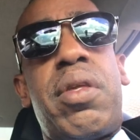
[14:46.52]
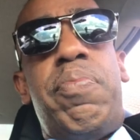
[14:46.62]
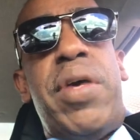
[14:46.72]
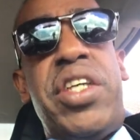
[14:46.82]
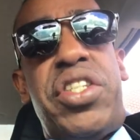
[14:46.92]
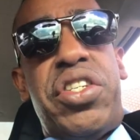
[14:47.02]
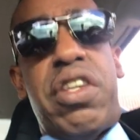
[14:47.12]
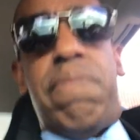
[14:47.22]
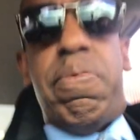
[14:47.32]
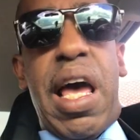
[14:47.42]
pieces
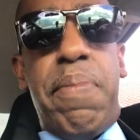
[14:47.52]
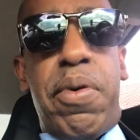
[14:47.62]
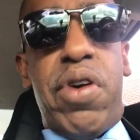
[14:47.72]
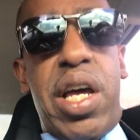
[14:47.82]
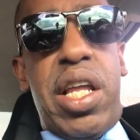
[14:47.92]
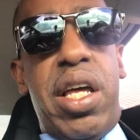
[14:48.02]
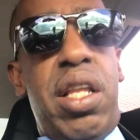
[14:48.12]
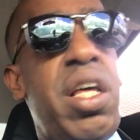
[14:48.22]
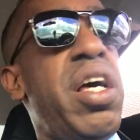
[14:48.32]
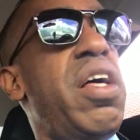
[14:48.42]
of paper in it
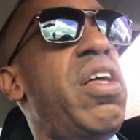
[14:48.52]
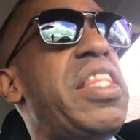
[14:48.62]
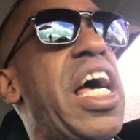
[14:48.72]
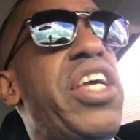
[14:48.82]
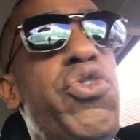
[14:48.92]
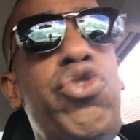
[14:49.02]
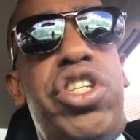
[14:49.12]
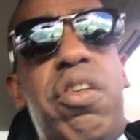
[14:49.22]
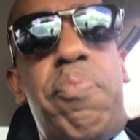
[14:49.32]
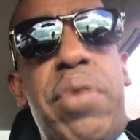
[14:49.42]
that
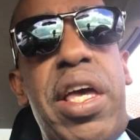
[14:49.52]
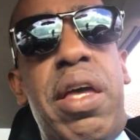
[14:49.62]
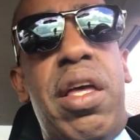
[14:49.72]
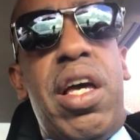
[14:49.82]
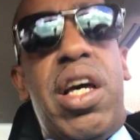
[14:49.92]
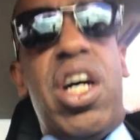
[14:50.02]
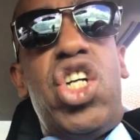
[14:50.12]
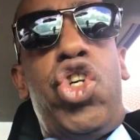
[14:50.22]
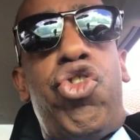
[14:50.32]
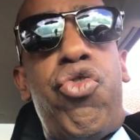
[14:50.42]
used to be a
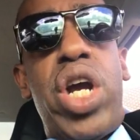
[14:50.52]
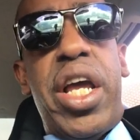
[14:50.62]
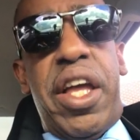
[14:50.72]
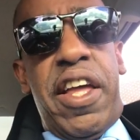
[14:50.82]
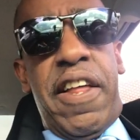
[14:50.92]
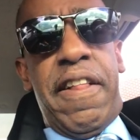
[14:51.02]
tree.